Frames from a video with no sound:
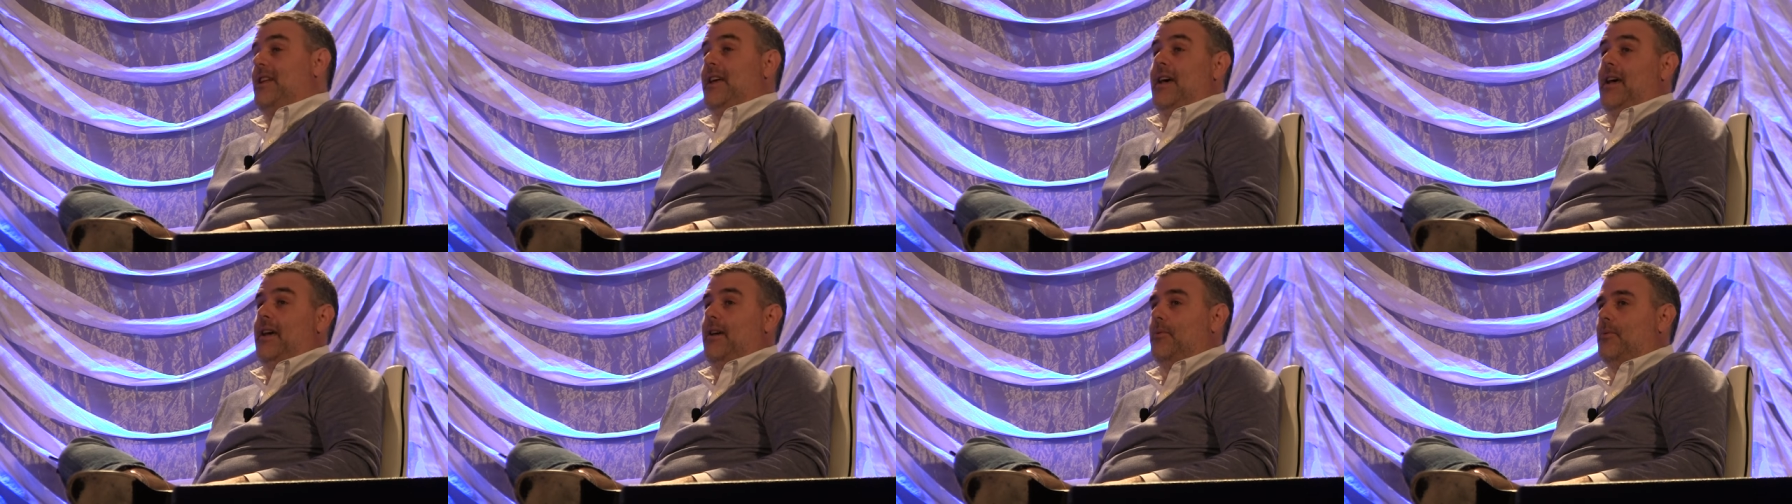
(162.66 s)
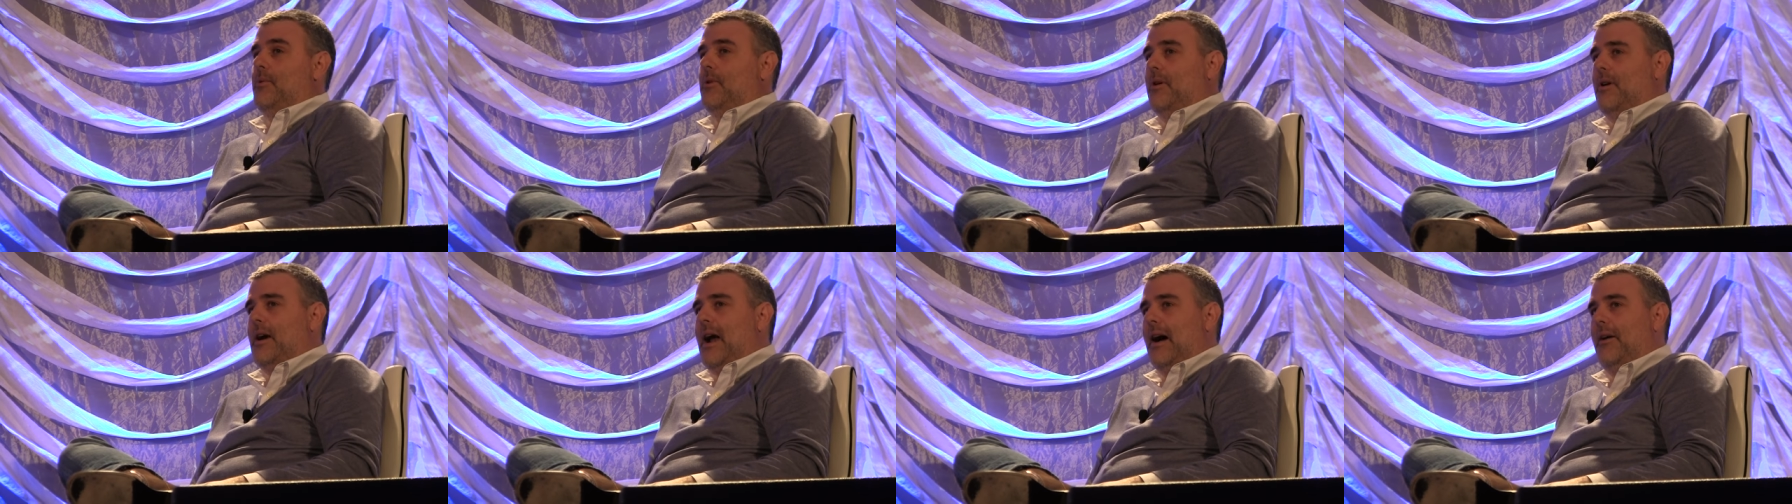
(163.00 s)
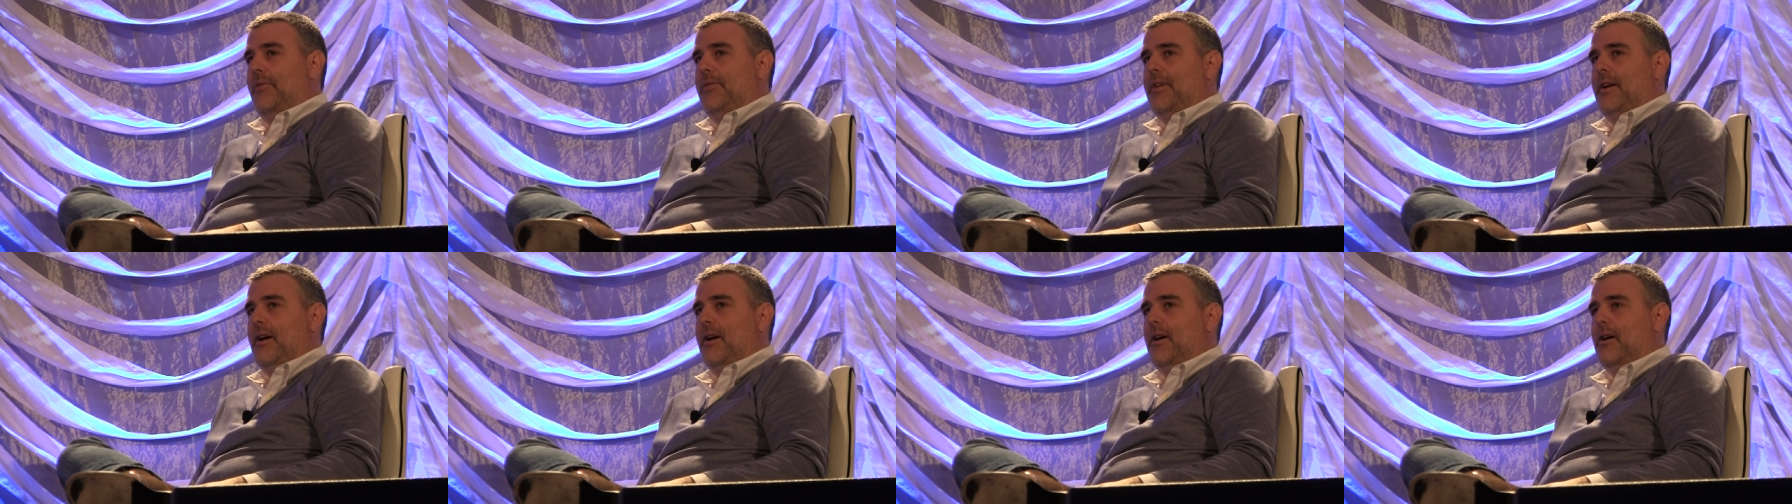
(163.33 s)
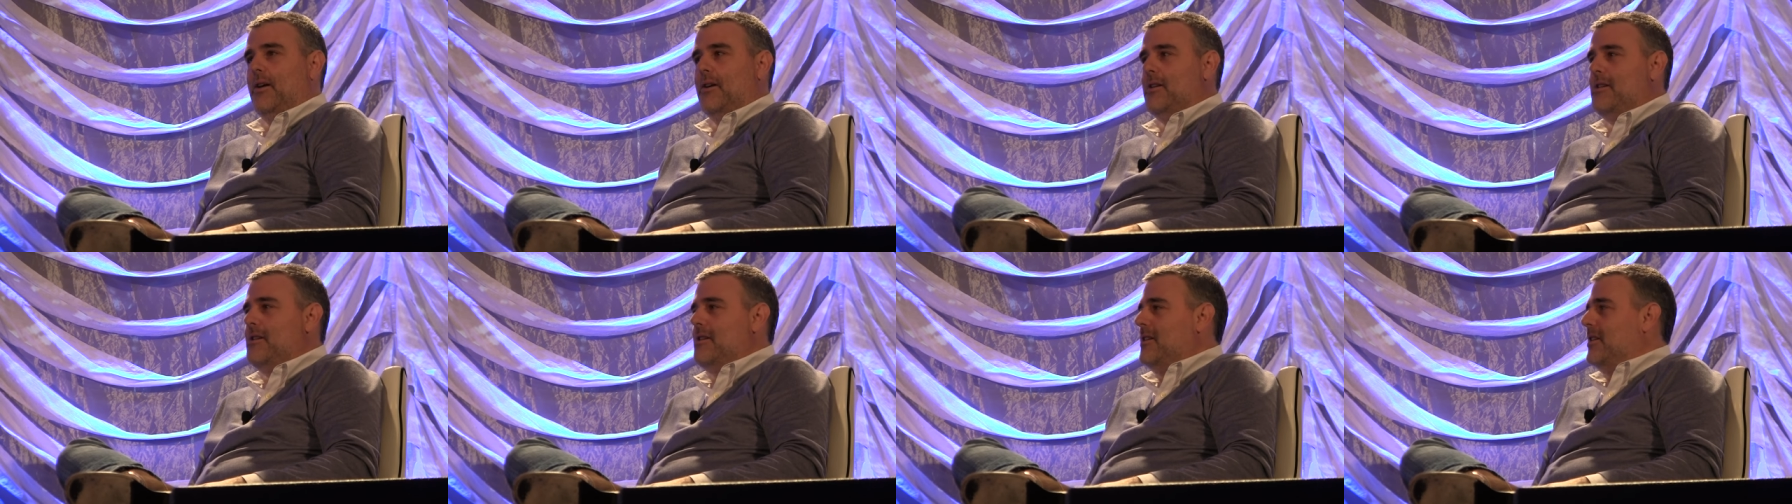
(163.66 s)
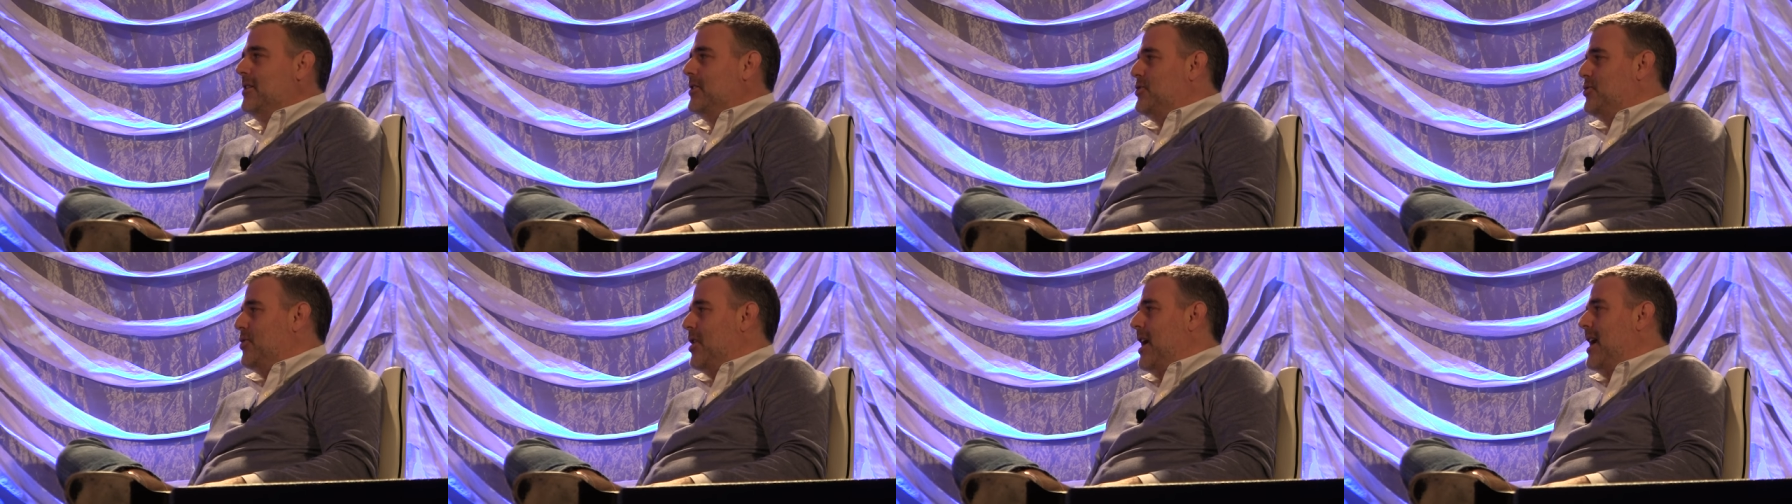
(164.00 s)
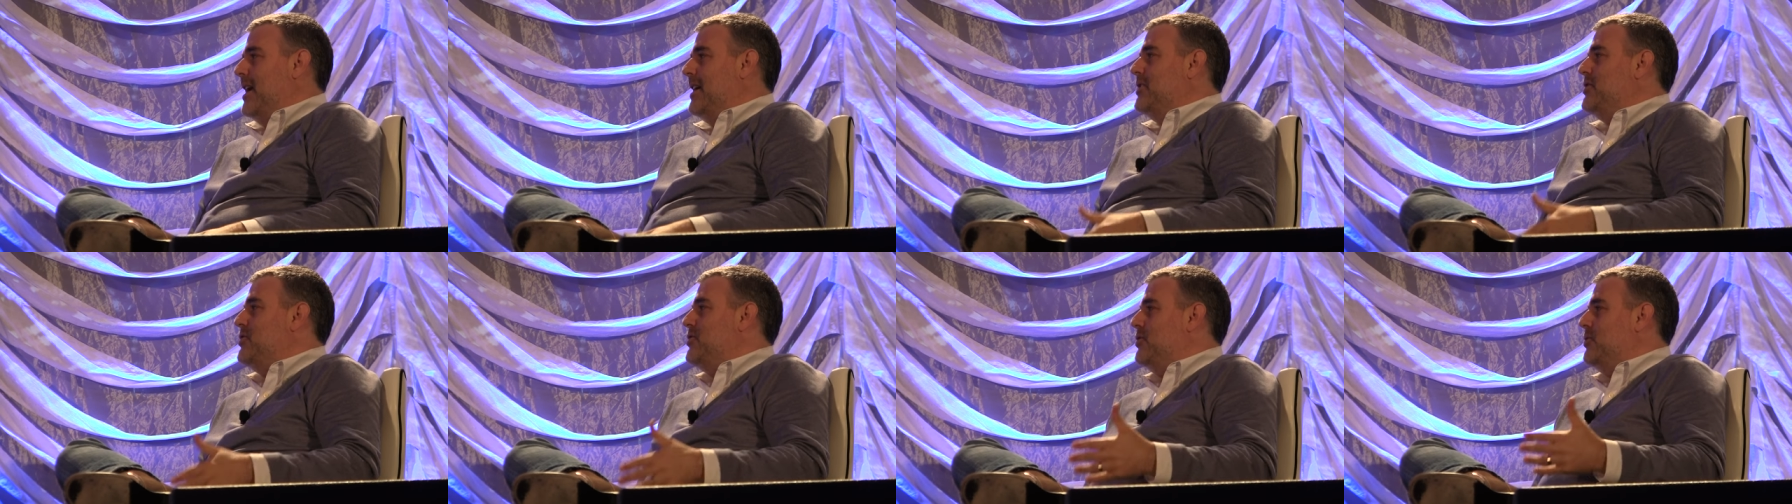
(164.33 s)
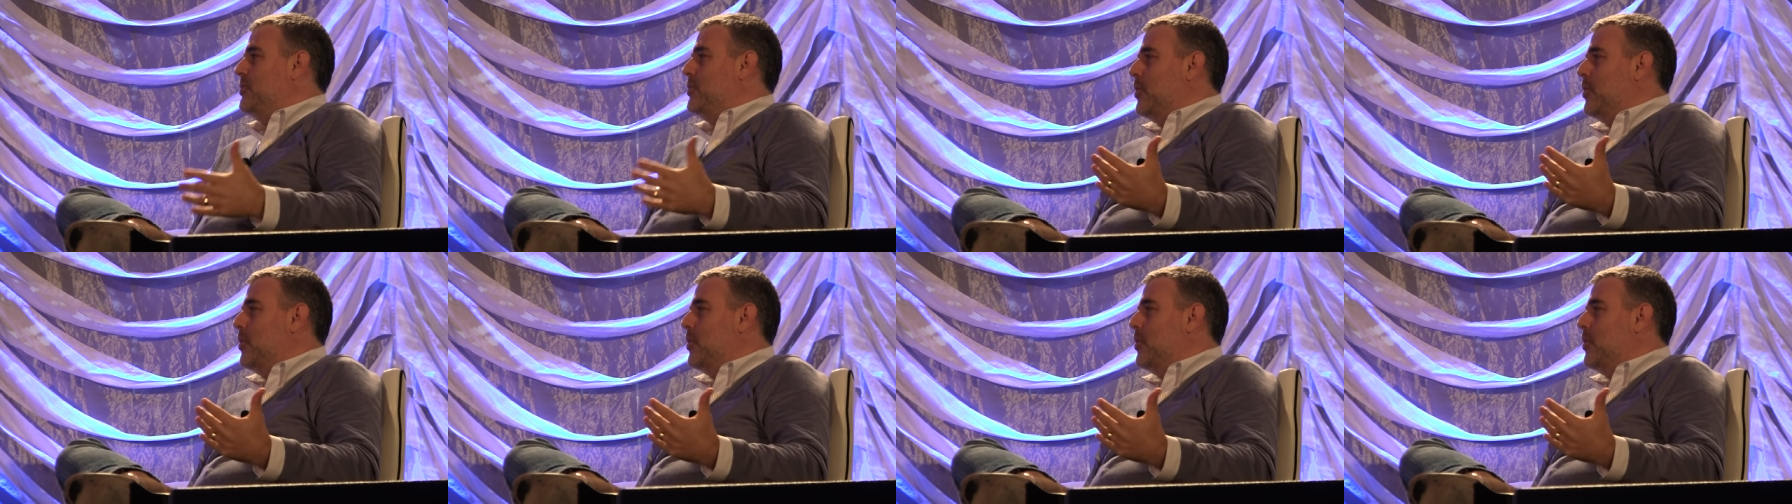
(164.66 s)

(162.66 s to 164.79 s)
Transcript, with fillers: day we're out there trying to